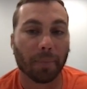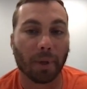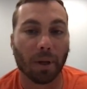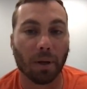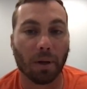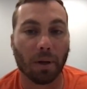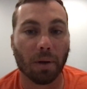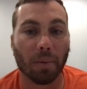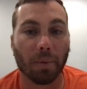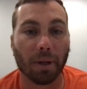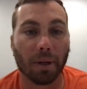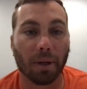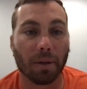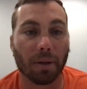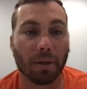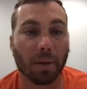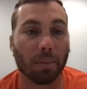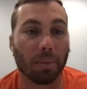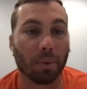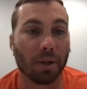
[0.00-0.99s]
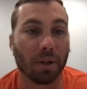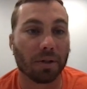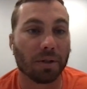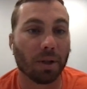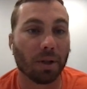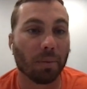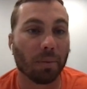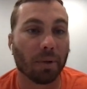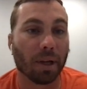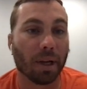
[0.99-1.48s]
They
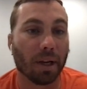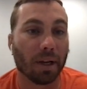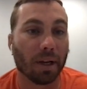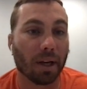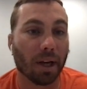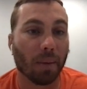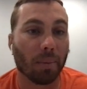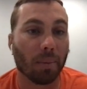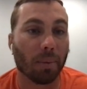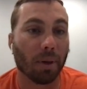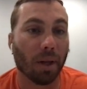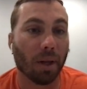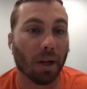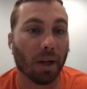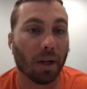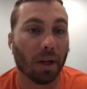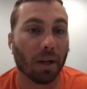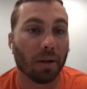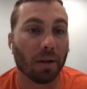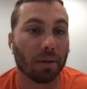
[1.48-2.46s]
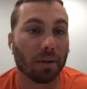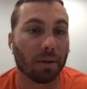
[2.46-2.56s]
blitzed up the A gap a lot,